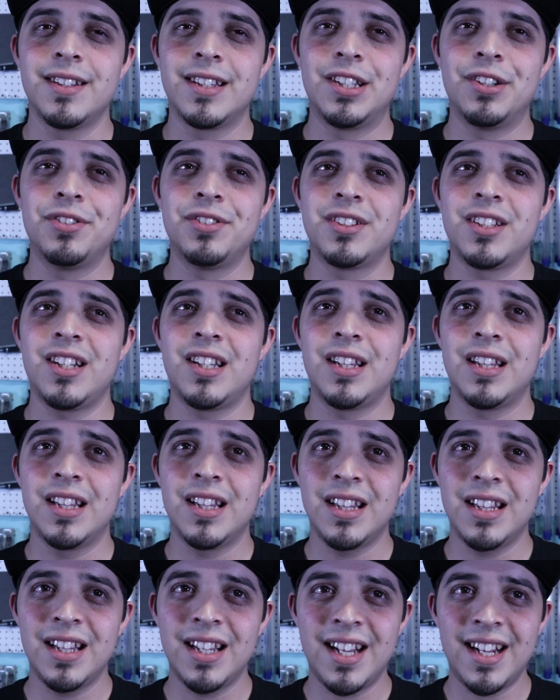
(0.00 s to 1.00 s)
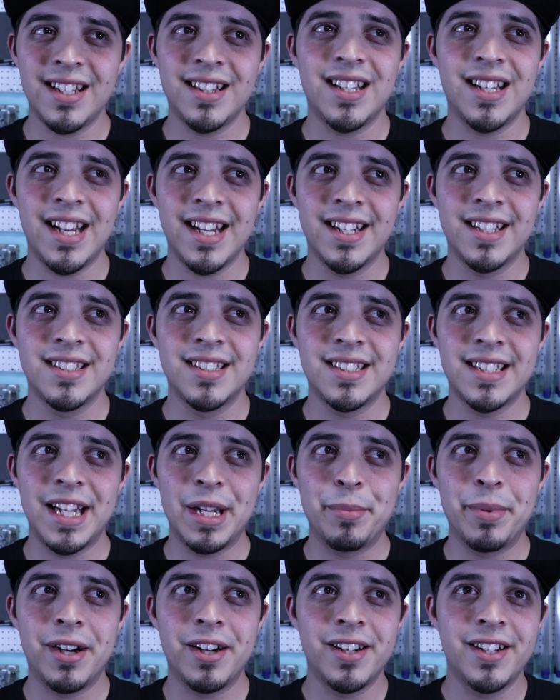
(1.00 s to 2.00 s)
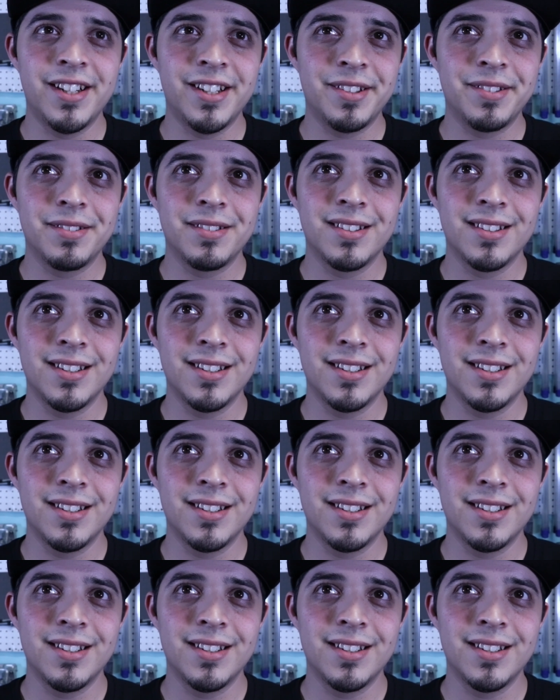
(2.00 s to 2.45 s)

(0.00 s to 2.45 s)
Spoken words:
there's a lot that I can say about it.